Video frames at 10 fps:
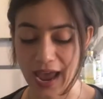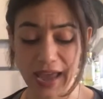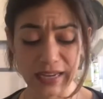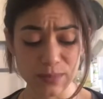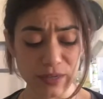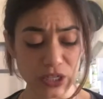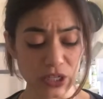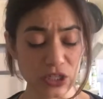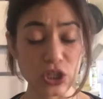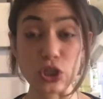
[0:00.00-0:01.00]
And it's been
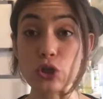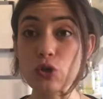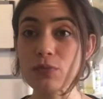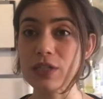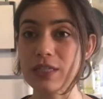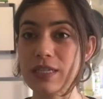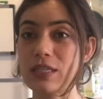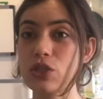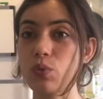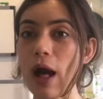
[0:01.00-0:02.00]
consumed
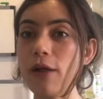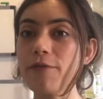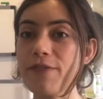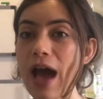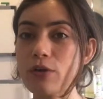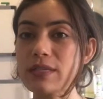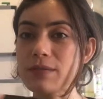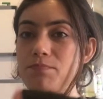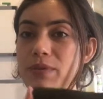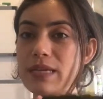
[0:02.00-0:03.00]
since 12,000